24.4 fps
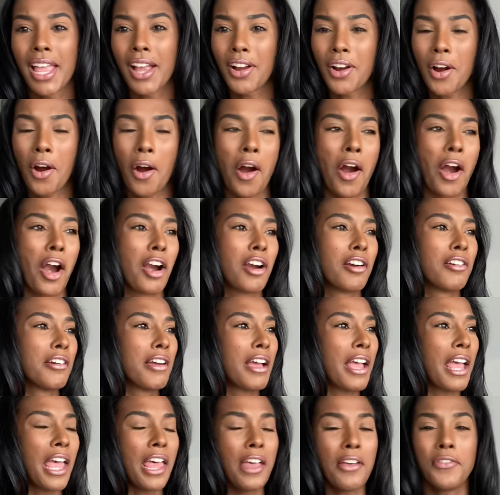Car,
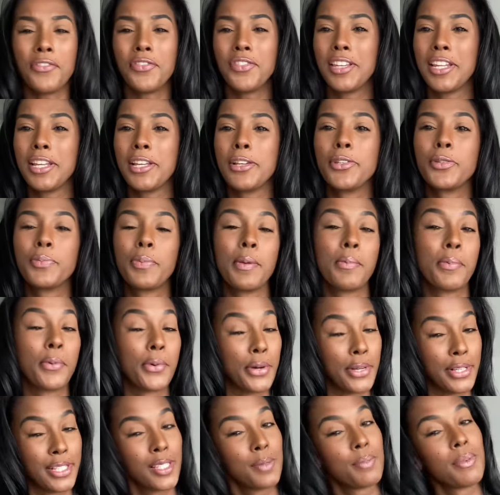F these people,
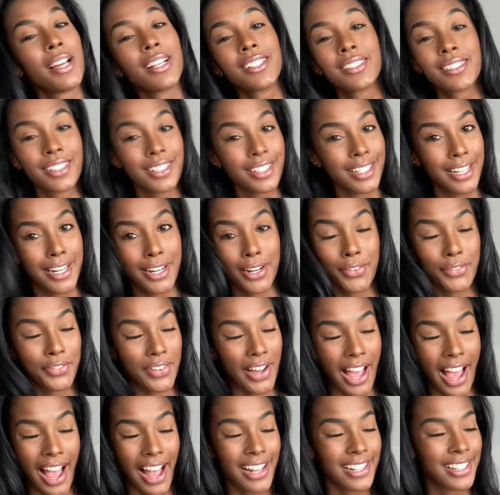especially here for
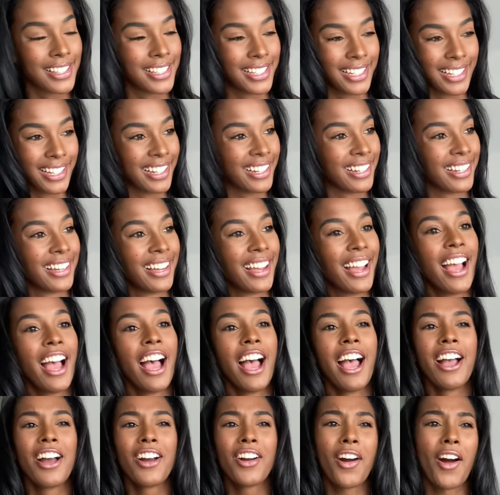hot tea.
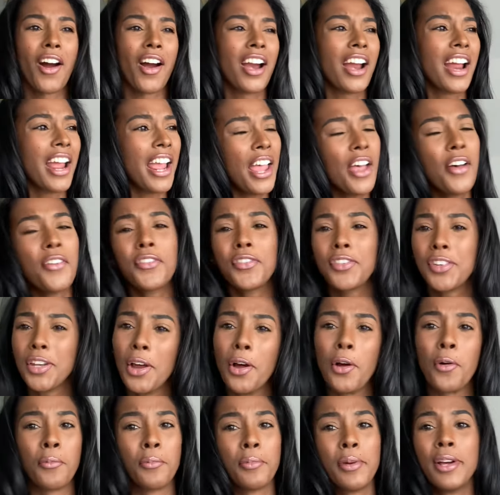Car, F
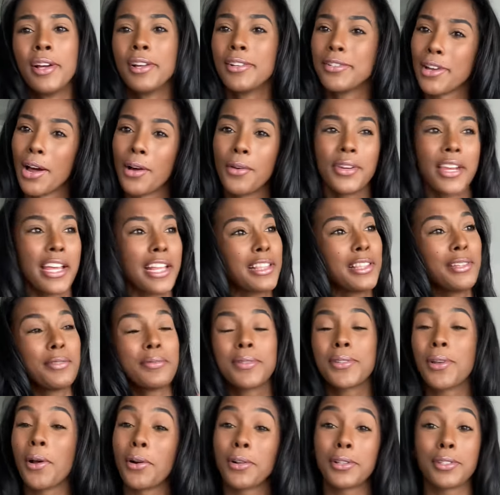them. Don't let them
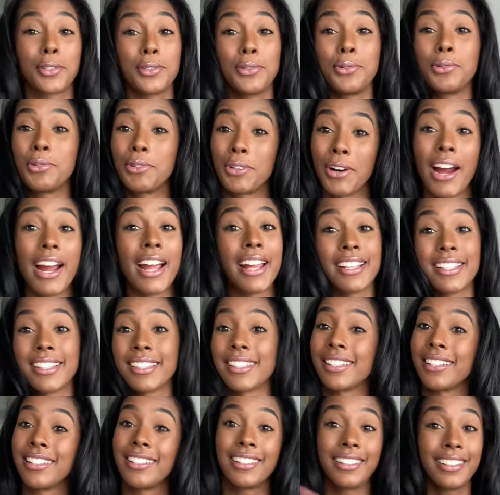talk to you
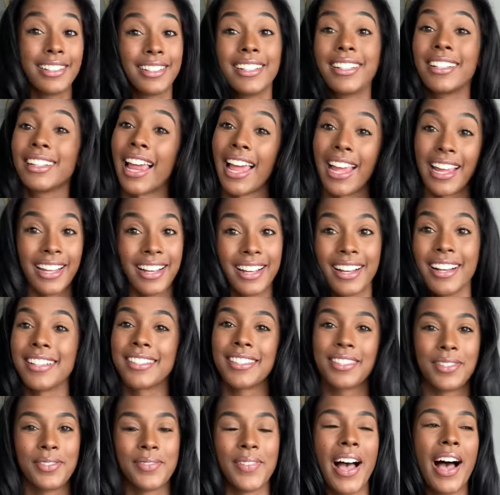crazy. Like, cuss
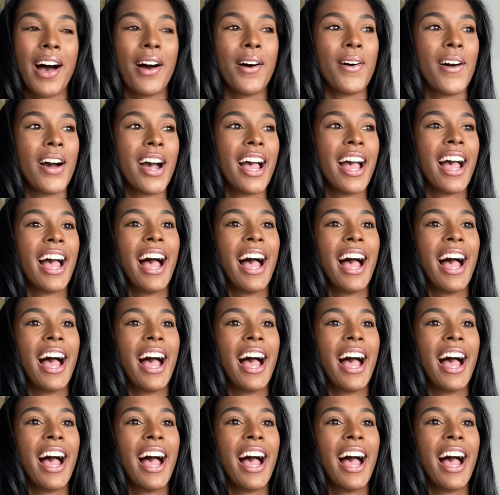them out.